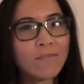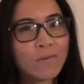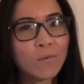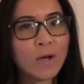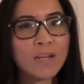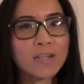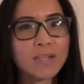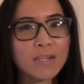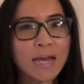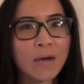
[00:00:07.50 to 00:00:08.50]
everyone,
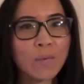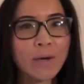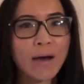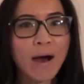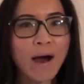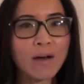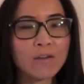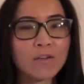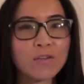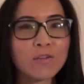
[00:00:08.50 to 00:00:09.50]
today we are
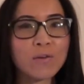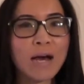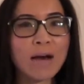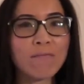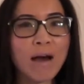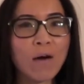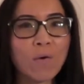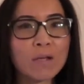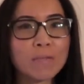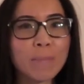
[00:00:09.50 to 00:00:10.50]
honored to have
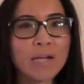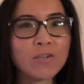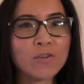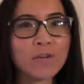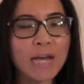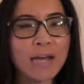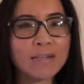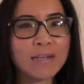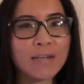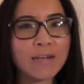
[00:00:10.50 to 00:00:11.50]
our special
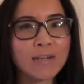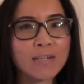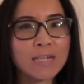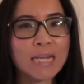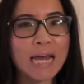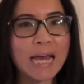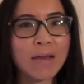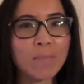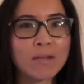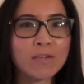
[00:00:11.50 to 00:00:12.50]
guest here
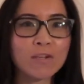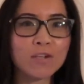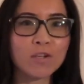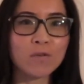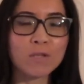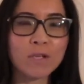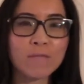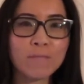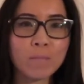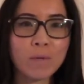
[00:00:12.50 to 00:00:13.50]
today, Mr.
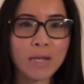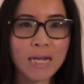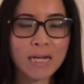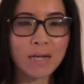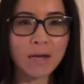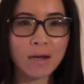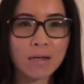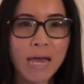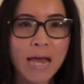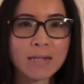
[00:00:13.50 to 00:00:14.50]
Joseph
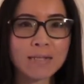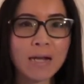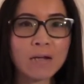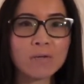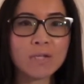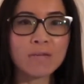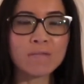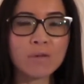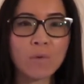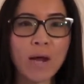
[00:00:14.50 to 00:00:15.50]
Molina,
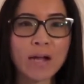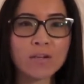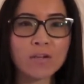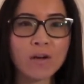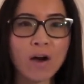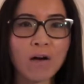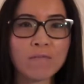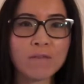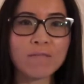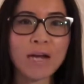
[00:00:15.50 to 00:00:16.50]
Executive Director
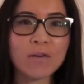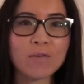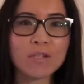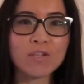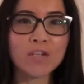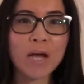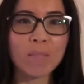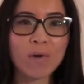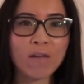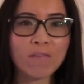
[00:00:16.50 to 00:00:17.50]
of the Veterans
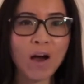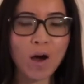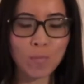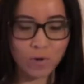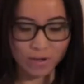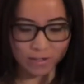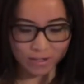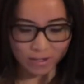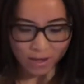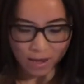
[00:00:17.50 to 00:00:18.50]
Chamber of Commerce.